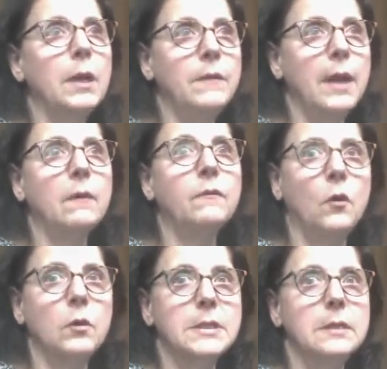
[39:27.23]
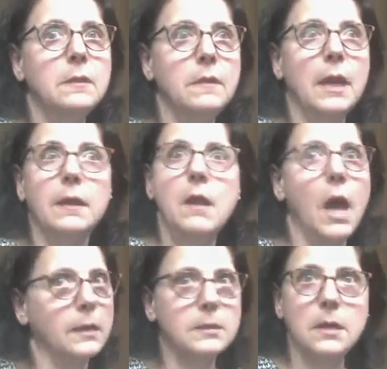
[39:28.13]
And that falls into that
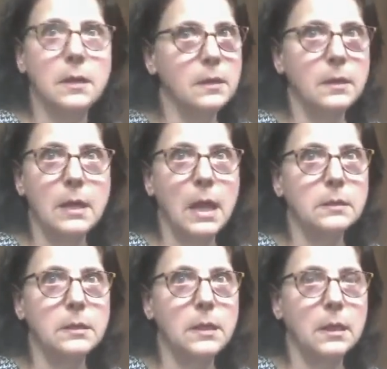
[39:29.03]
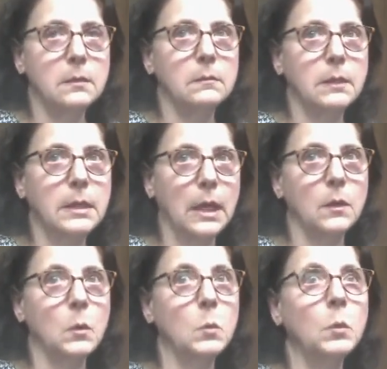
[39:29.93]
not sudden and accidental
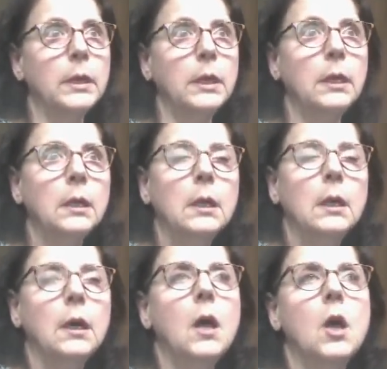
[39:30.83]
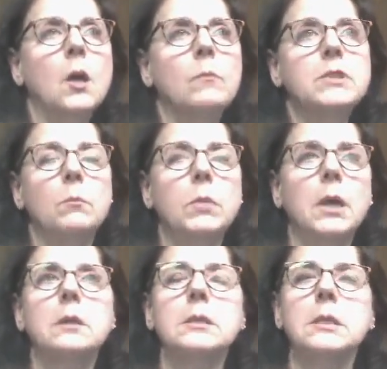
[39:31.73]
category. Some
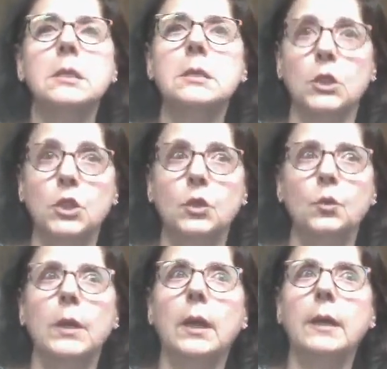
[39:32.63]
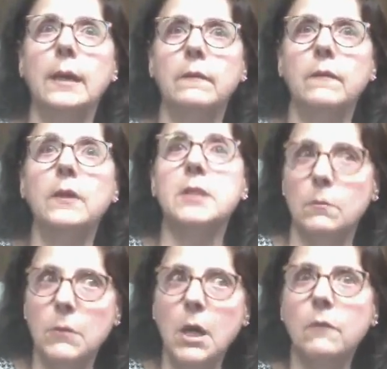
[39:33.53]
policies do give
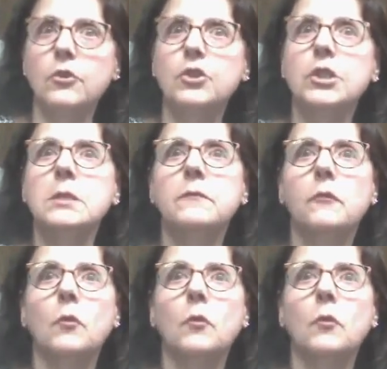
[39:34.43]
some coverages for